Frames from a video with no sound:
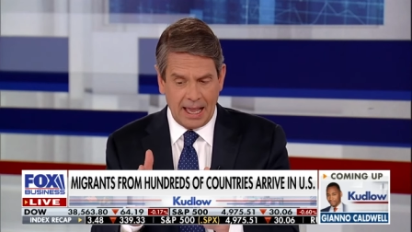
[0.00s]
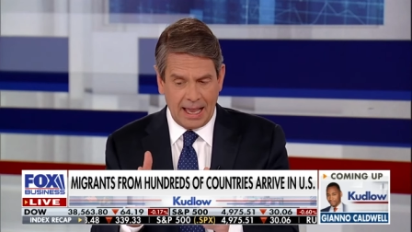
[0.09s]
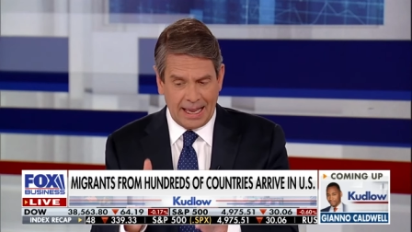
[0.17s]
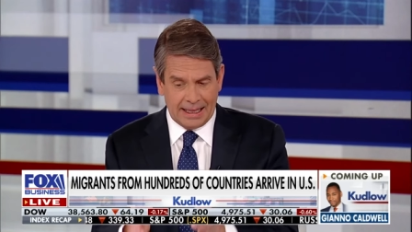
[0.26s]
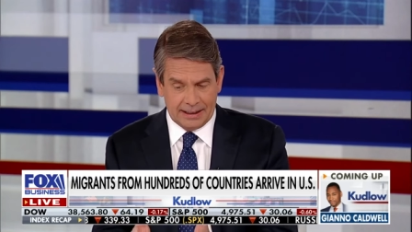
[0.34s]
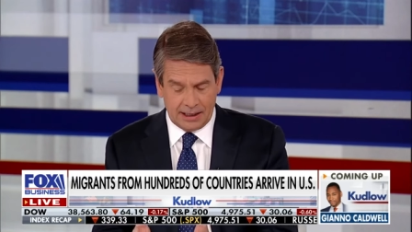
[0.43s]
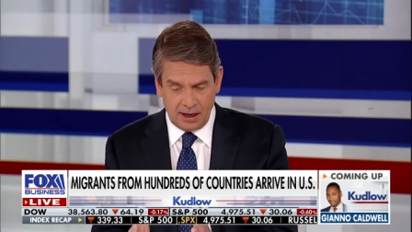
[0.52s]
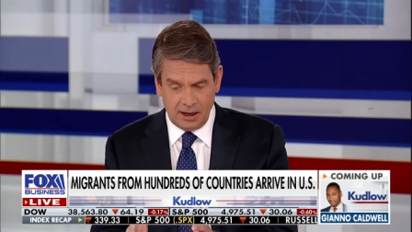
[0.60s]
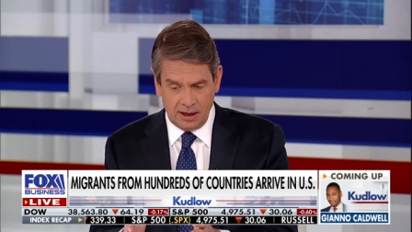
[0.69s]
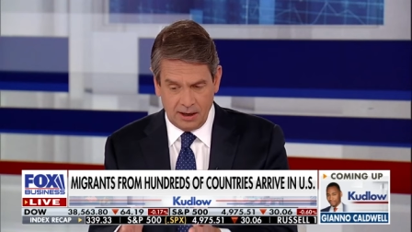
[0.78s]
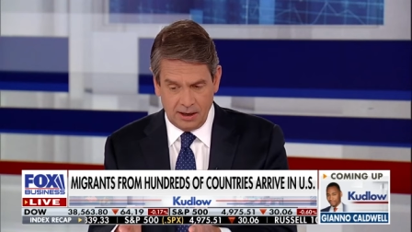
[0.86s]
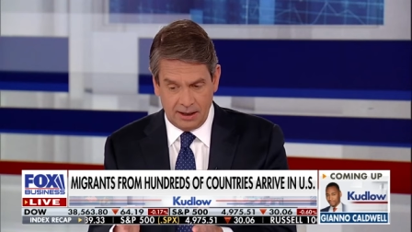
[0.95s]
Ill,
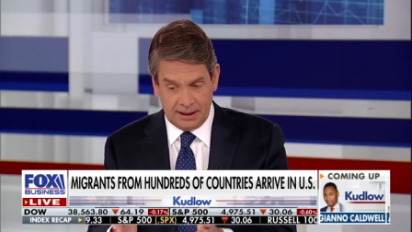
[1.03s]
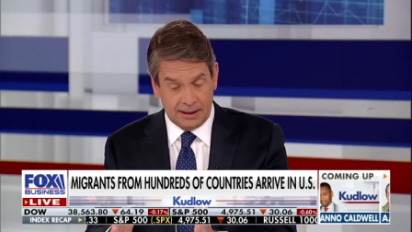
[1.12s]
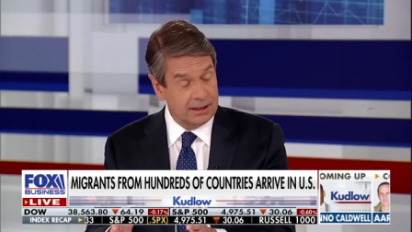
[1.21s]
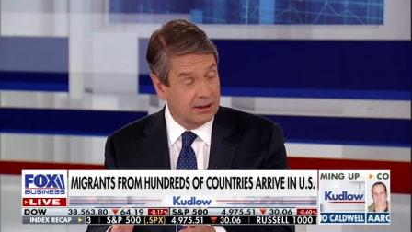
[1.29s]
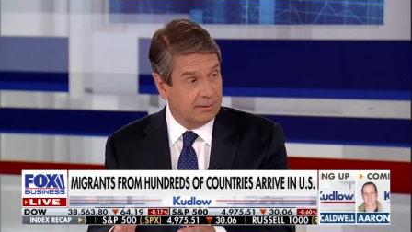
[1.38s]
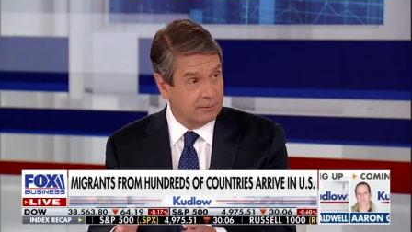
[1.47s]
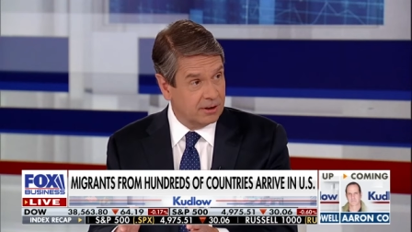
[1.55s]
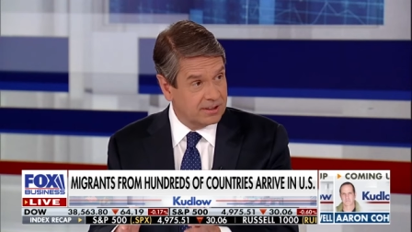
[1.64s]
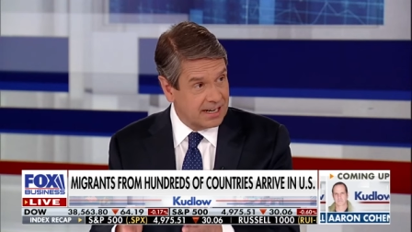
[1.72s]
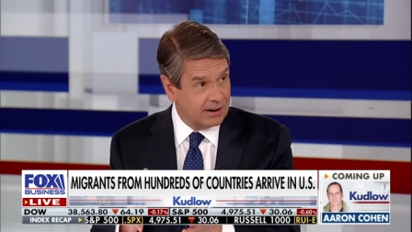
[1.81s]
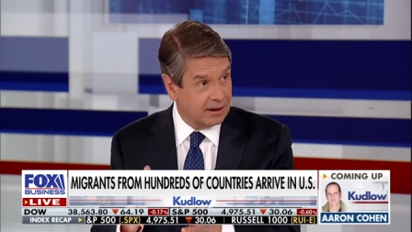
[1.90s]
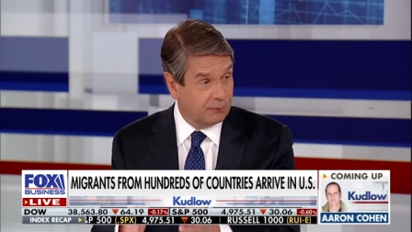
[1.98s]
uh, uh, illegal immigrants
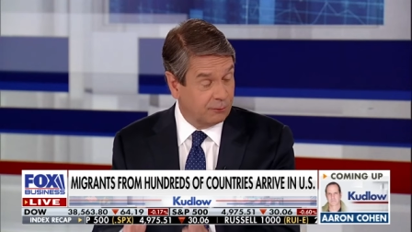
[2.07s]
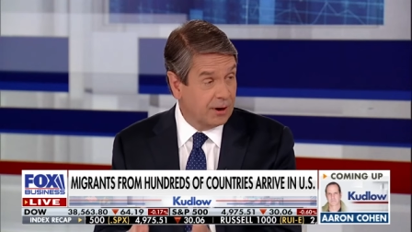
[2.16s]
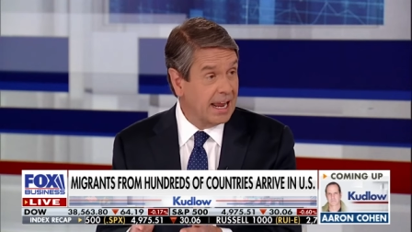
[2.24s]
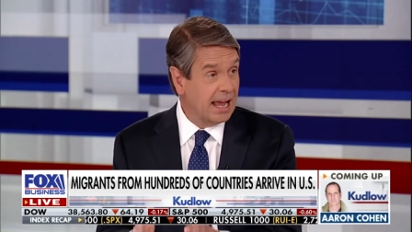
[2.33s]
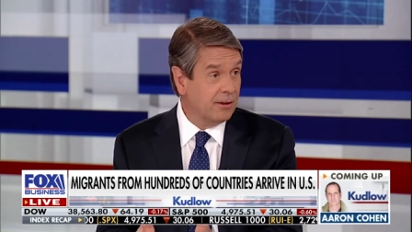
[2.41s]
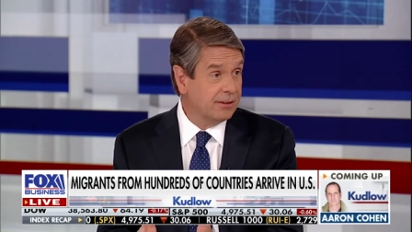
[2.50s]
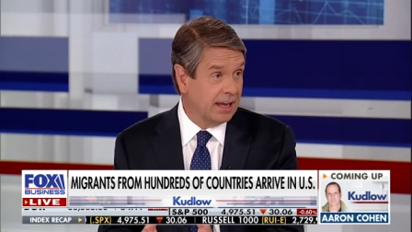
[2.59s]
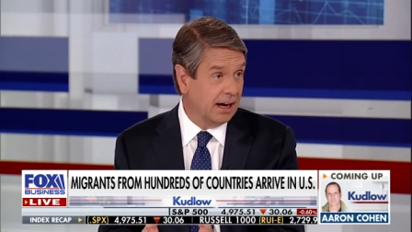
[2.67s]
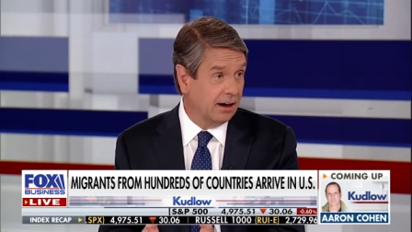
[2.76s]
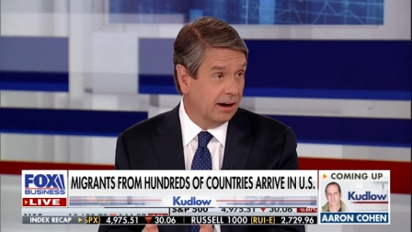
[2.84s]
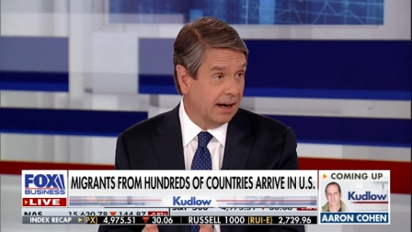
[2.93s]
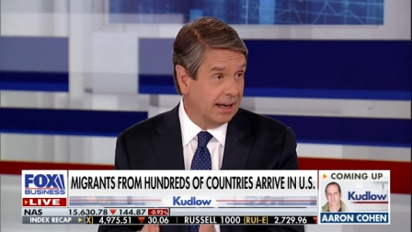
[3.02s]
now get free health
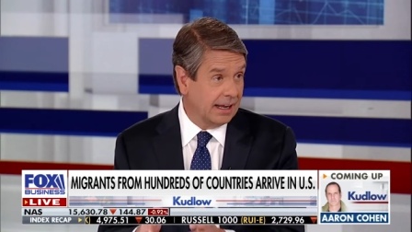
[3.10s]
care in